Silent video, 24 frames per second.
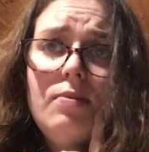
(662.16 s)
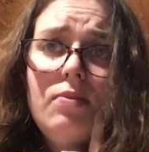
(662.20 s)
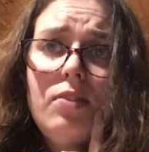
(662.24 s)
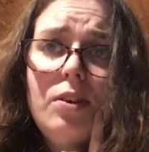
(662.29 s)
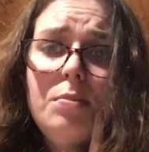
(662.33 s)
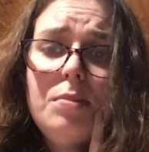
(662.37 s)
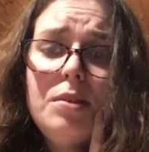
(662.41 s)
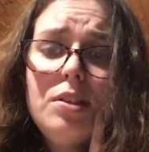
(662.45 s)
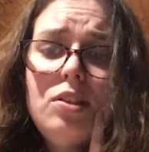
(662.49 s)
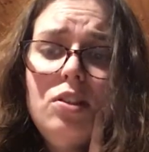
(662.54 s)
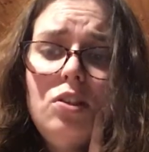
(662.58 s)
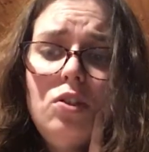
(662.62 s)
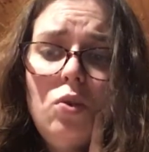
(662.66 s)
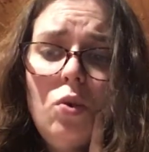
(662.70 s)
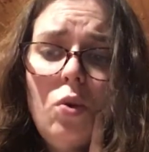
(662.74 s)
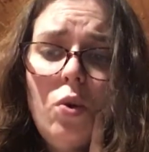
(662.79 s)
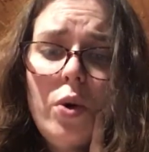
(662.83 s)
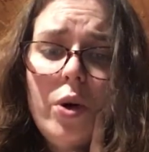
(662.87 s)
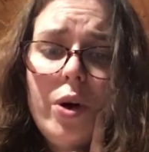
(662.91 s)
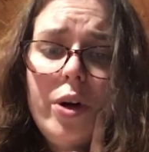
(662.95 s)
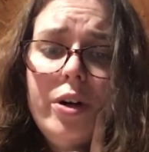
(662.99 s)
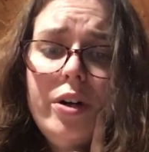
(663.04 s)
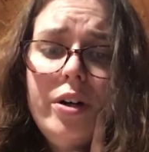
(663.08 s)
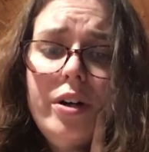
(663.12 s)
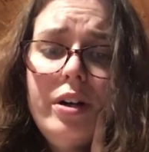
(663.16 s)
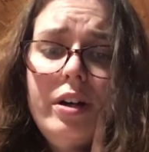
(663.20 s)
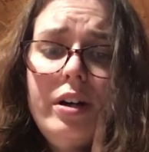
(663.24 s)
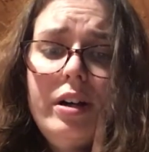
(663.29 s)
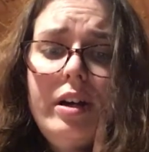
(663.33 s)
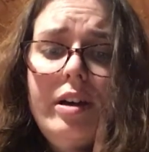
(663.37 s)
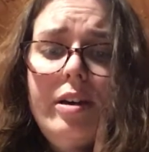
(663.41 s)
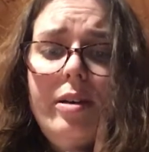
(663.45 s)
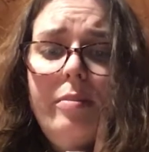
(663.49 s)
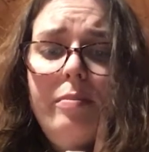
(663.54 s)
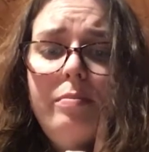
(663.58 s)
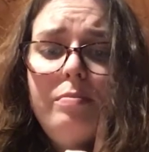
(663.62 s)
from a store.
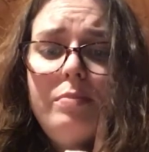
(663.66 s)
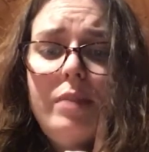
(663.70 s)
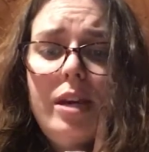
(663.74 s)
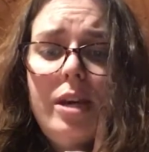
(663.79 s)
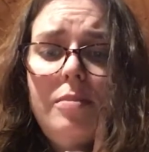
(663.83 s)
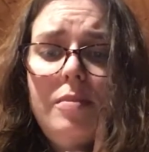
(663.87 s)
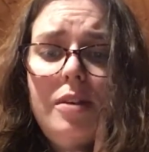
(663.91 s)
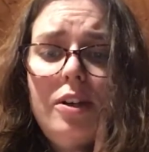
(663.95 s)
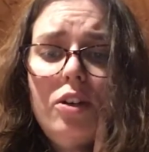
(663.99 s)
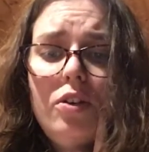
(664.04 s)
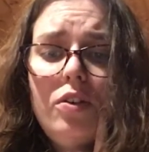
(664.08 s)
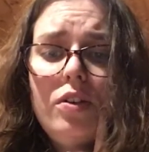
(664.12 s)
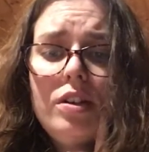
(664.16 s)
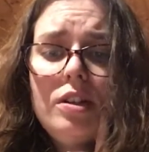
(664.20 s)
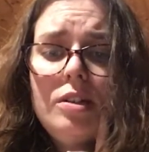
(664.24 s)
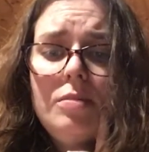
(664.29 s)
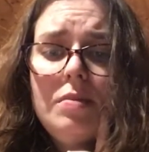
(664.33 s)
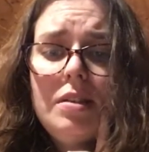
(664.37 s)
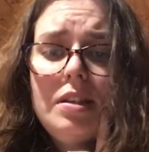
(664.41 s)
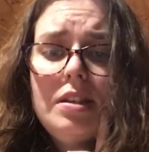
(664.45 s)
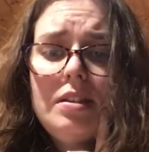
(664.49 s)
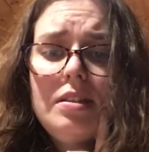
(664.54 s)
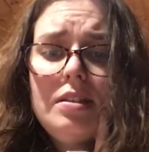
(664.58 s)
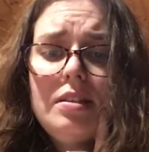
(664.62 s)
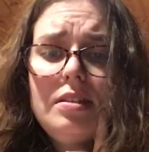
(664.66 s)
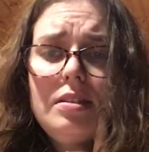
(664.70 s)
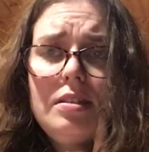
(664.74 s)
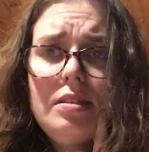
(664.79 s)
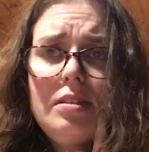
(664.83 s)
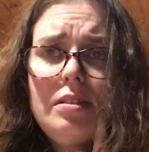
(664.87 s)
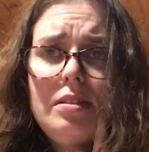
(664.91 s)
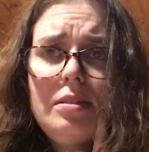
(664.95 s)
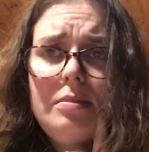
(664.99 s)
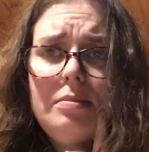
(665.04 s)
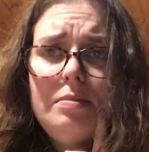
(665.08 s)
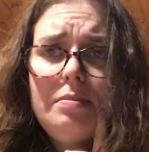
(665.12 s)
Maybe
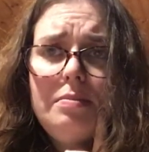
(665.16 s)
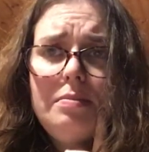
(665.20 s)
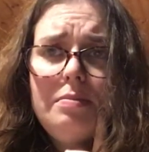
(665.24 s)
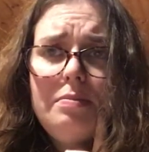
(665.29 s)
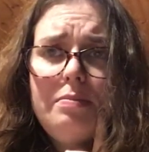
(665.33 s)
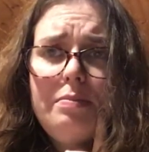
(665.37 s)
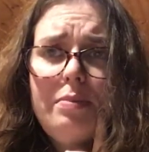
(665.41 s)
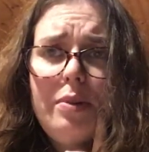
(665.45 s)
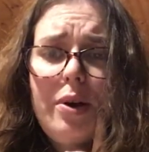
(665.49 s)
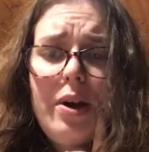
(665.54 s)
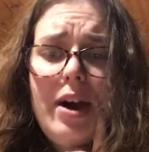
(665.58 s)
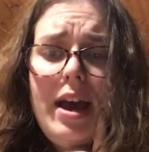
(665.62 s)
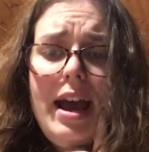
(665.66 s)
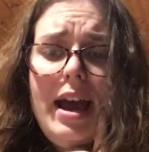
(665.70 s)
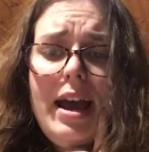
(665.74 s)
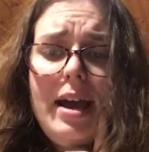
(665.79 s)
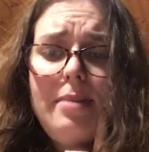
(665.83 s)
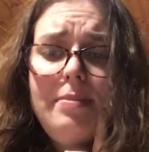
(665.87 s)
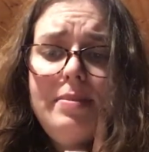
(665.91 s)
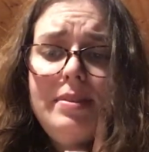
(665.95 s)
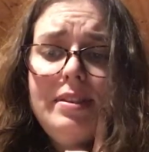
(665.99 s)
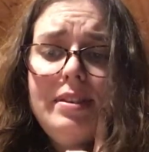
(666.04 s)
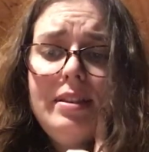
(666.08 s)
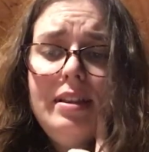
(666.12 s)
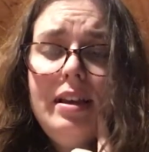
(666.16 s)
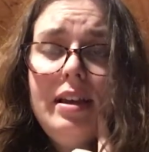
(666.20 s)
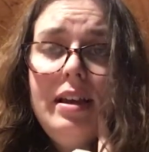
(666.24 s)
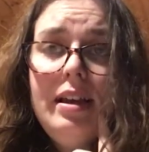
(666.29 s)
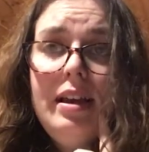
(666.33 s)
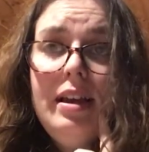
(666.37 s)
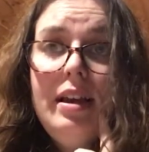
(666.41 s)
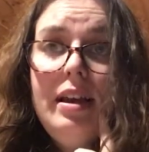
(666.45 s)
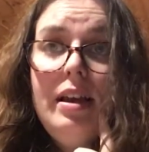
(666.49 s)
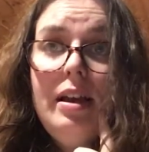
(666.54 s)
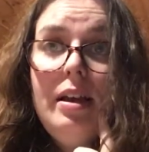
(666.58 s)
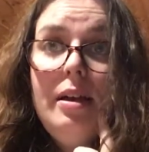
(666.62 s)
Christmas, perhaps,
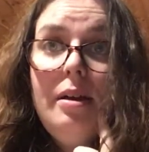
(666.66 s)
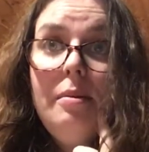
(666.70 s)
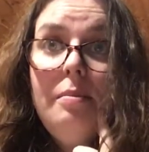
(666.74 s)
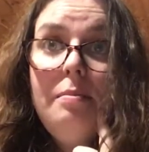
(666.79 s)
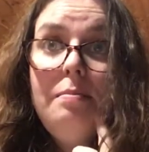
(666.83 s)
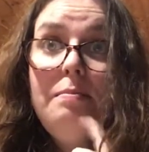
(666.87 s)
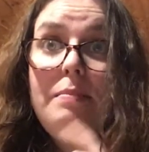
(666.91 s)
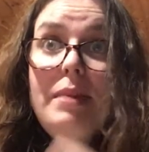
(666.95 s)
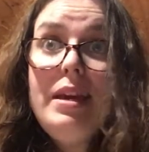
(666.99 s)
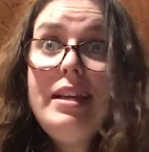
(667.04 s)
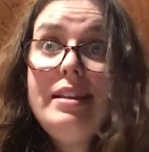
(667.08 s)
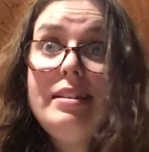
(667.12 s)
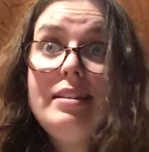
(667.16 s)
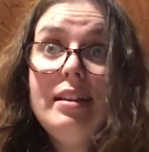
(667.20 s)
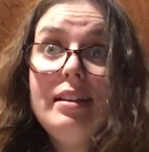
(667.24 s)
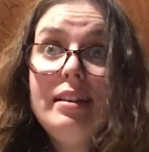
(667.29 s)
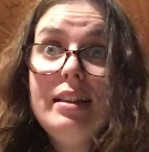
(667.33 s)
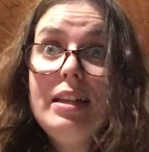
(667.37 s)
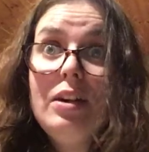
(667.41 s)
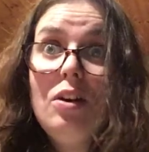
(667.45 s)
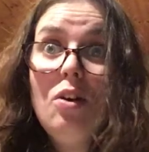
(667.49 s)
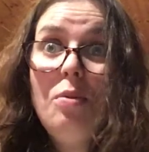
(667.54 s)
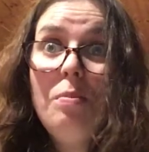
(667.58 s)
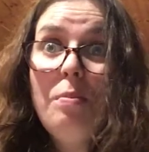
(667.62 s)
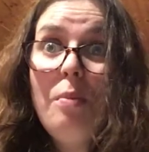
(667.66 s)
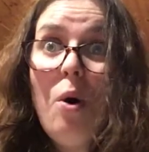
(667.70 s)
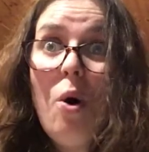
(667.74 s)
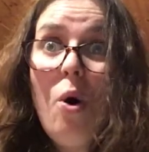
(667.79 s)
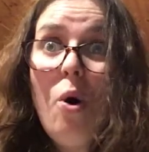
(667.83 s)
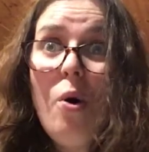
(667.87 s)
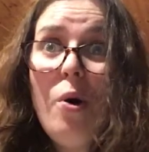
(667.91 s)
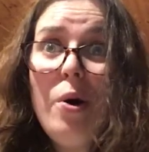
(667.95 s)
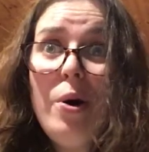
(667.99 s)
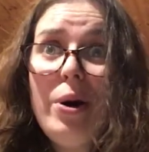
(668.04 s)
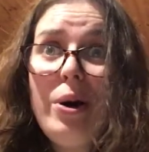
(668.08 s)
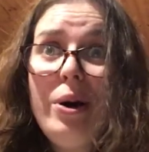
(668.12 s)
means a little
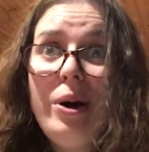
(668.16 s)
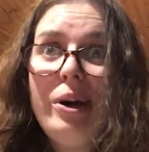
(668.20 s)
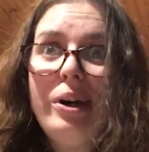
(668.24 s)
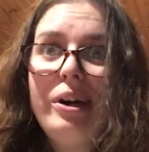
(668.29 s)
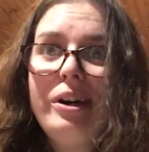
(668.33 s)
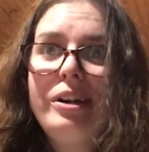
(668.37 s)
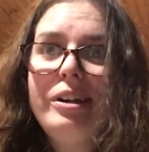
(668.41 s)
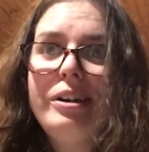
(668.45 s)
more.